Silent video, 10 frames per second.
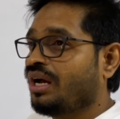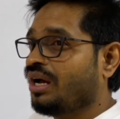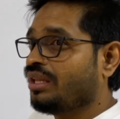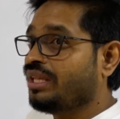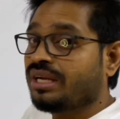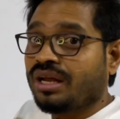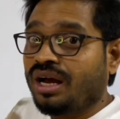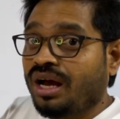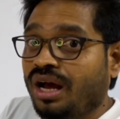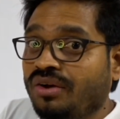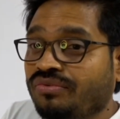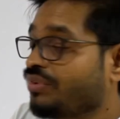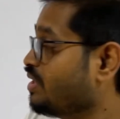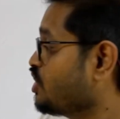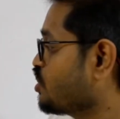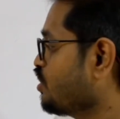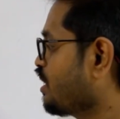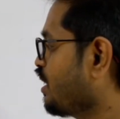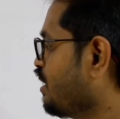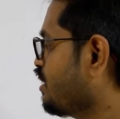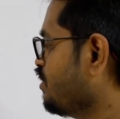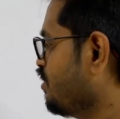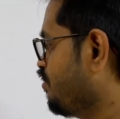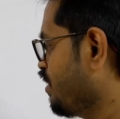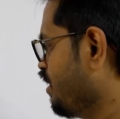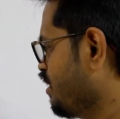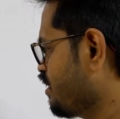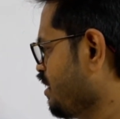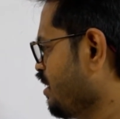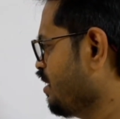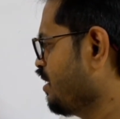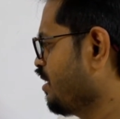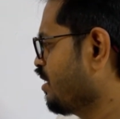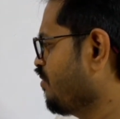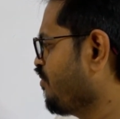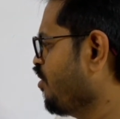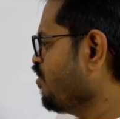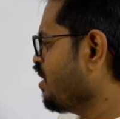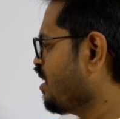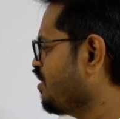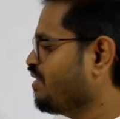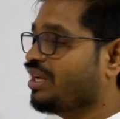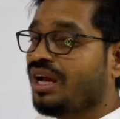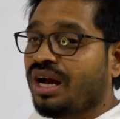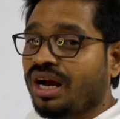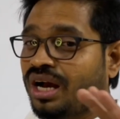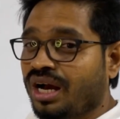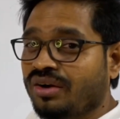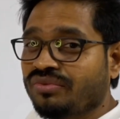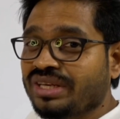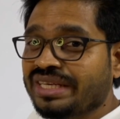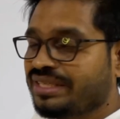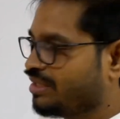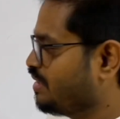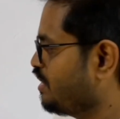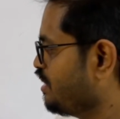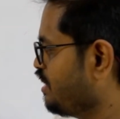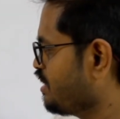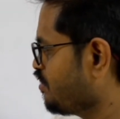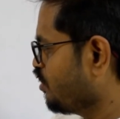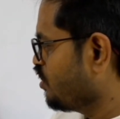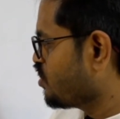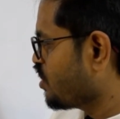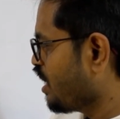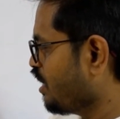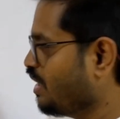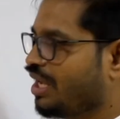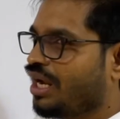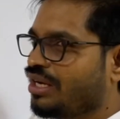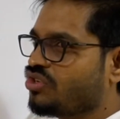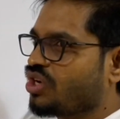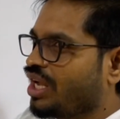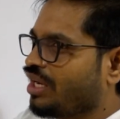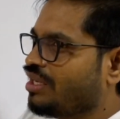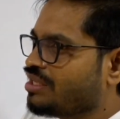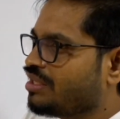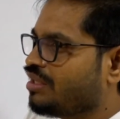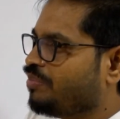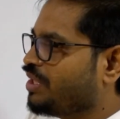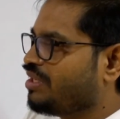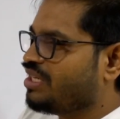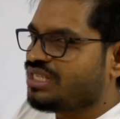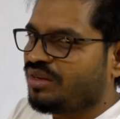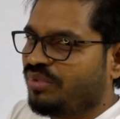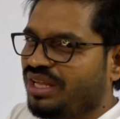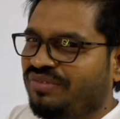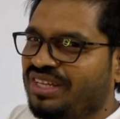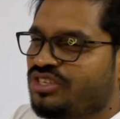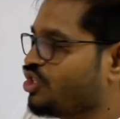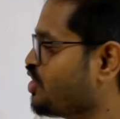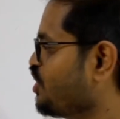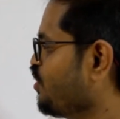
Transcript: That half should click in your brain. See, the formula having half in it is about the triangle, and triangle is the PT teacher playing with the children.